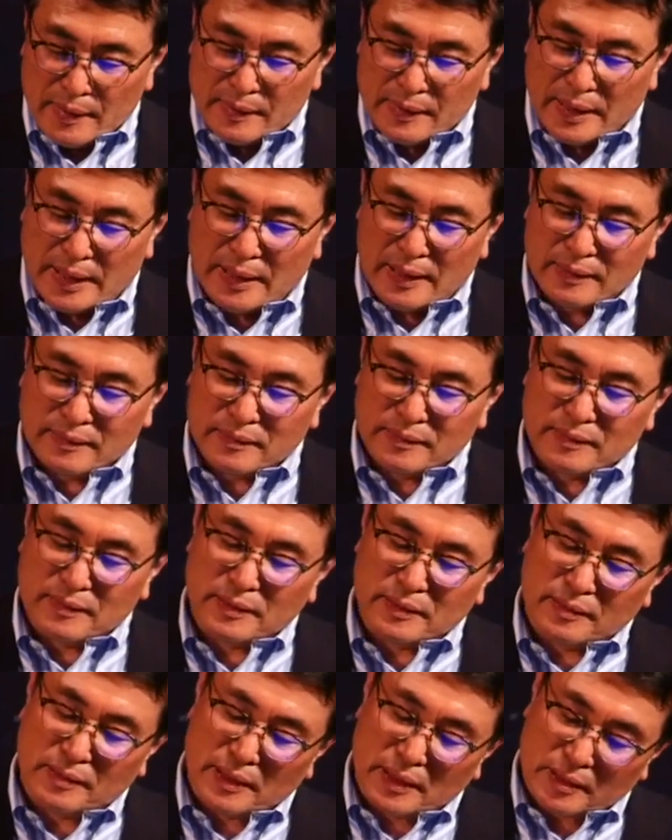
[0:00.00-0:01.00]
that
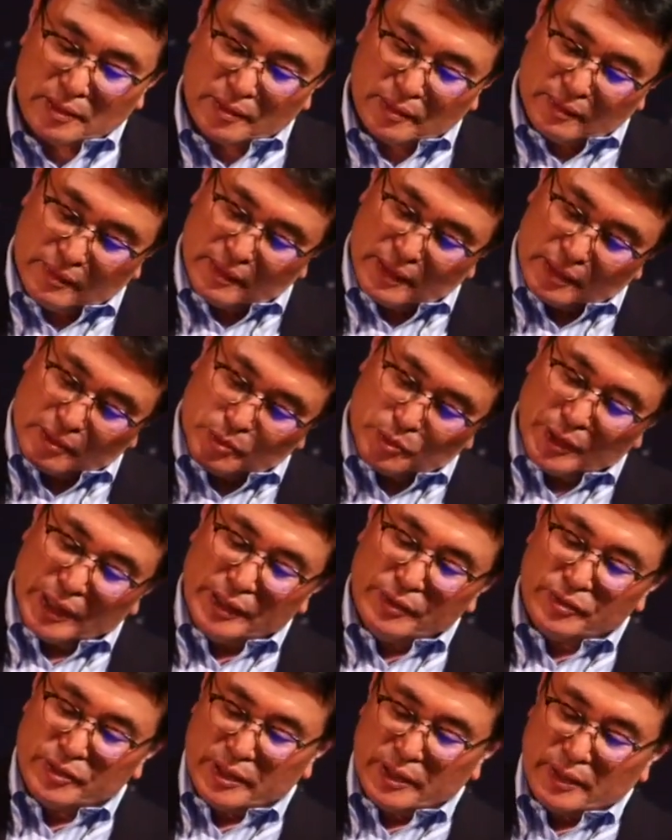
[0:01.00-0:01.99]
the, the, the
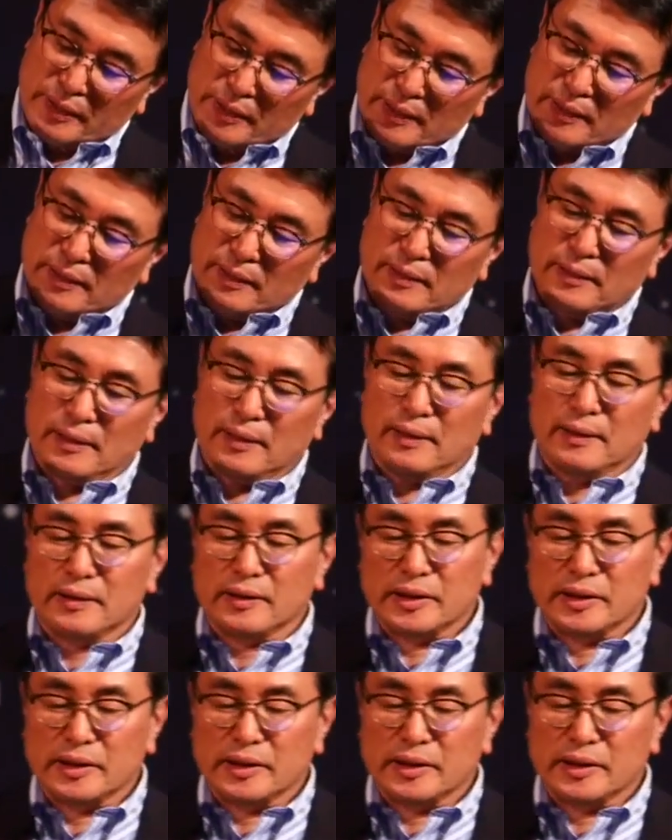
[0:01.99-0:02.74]
great uh,